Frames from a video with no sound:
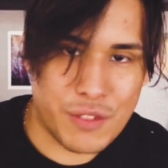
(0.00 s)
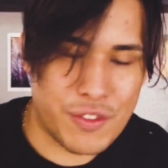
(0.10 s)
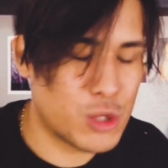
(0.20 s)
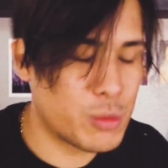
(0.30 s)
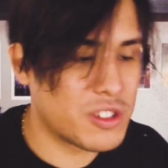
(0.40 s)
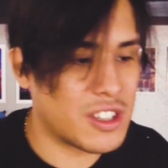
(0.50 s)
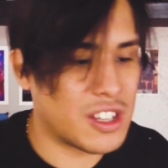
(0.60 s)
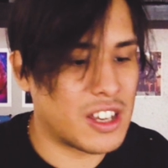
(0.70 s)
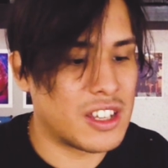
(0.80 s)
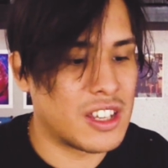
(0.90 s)
It's almost like
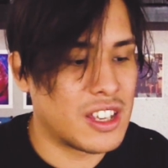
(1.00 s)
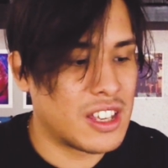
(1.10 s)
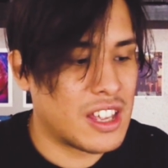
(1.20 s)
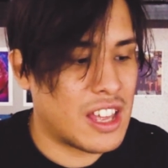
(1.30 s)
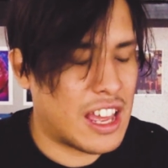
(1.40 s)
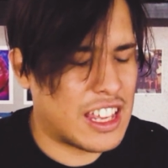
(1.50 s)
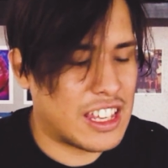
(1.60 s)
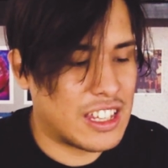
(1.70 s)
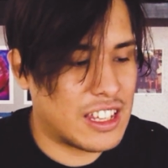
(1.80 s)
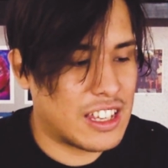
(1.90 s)
I I